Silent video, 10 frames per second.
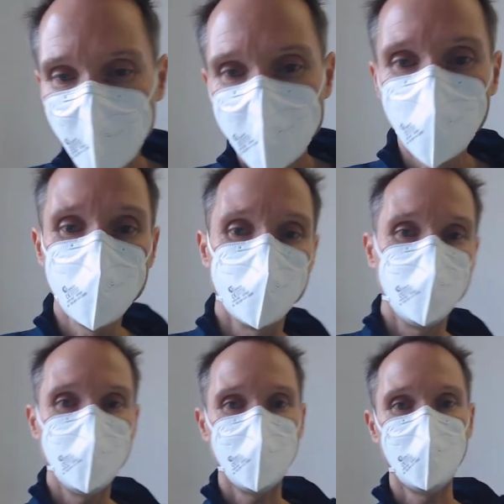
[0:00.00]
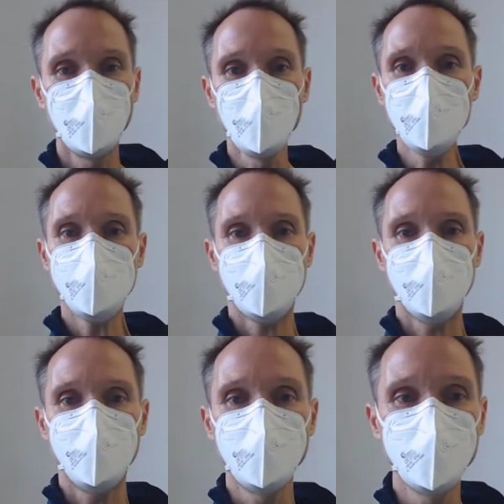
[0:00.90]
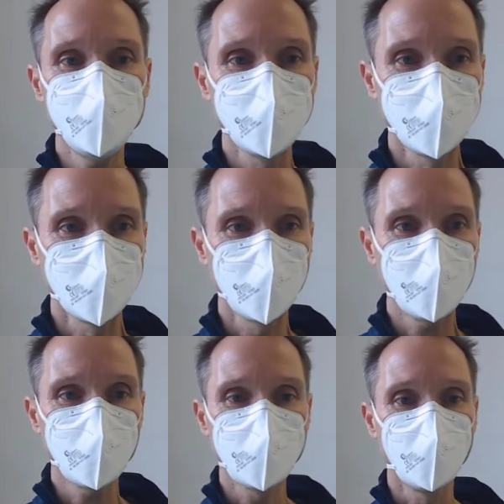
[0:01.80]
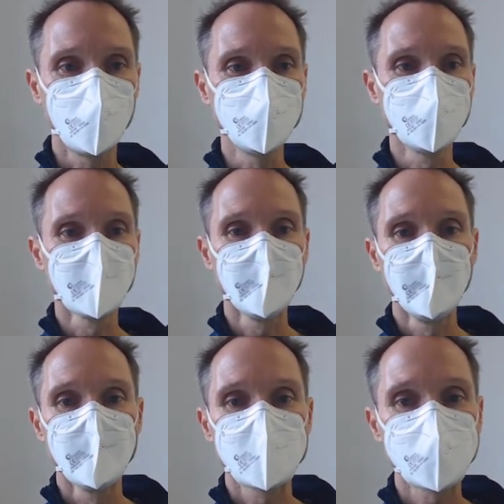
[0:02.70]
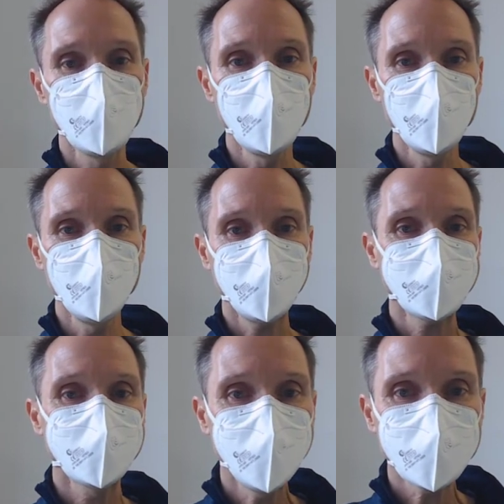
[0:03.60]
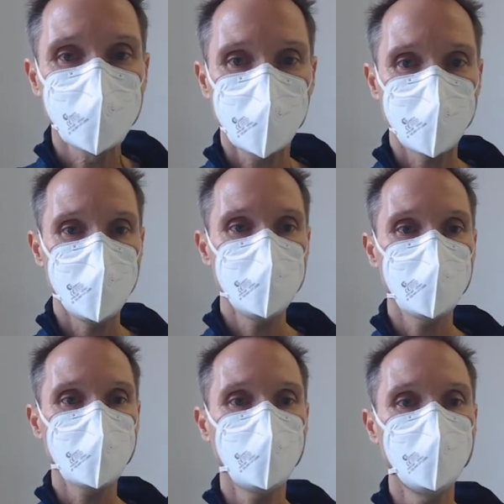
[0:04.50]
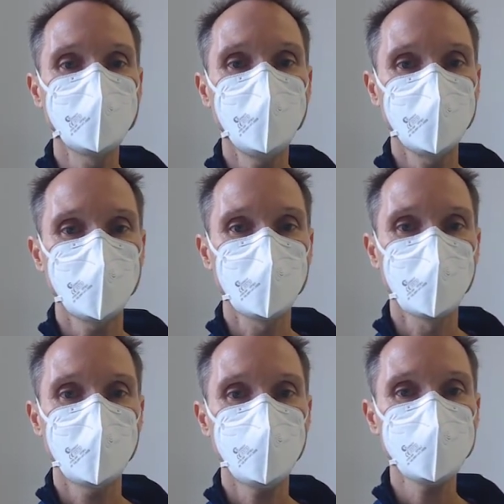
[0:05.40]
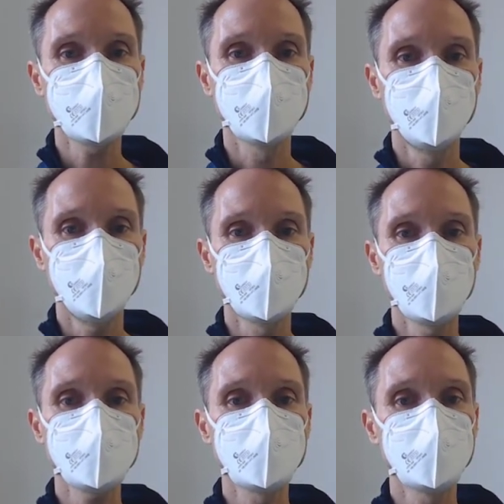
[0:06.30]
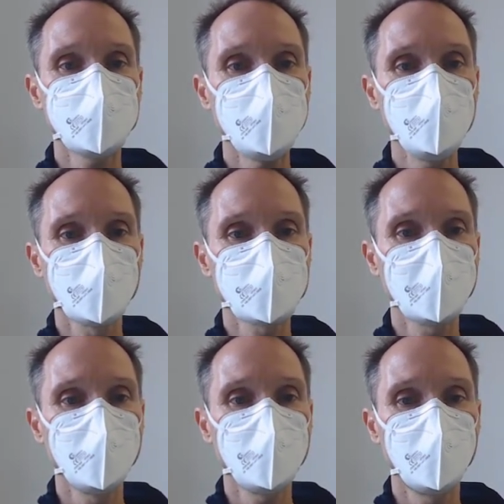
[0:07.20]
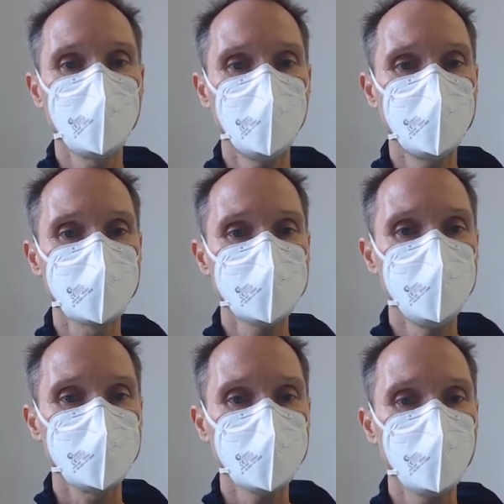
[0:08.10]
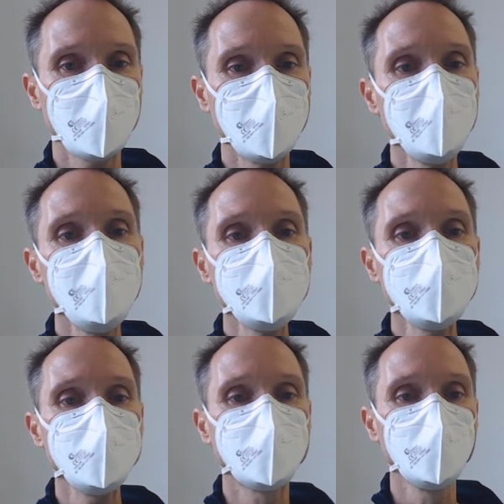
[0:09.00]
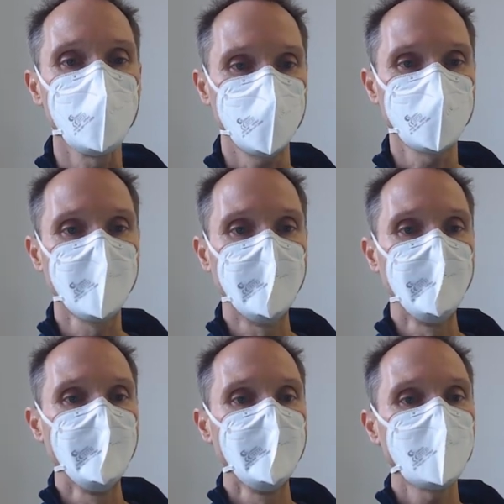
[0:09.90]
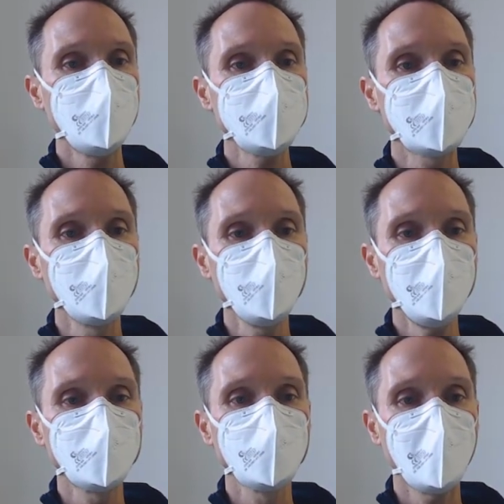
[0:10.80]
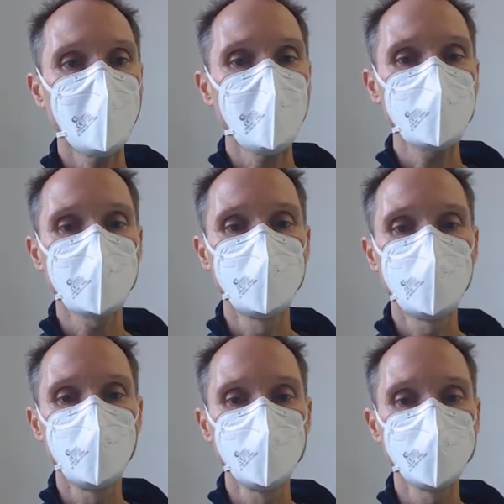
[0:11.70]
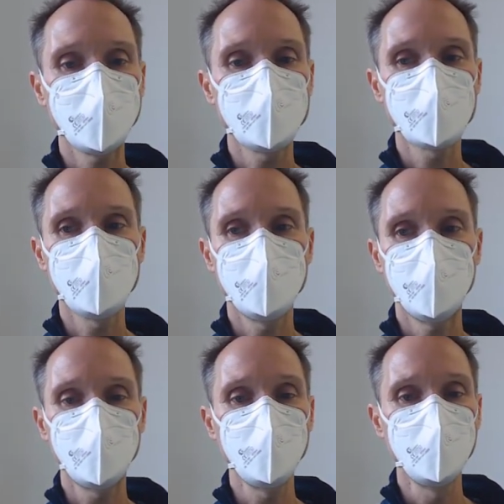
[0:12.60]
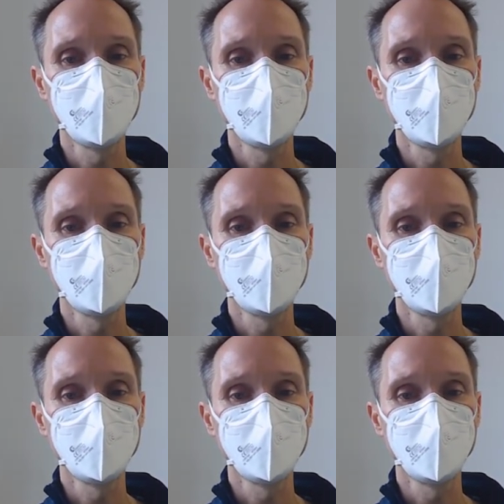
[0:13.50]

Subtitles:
Good, now we have a little bit of code. So let's display the content of the customer just to see what's going on behind the scenes. And we can easily do that. Please go into app component HTML.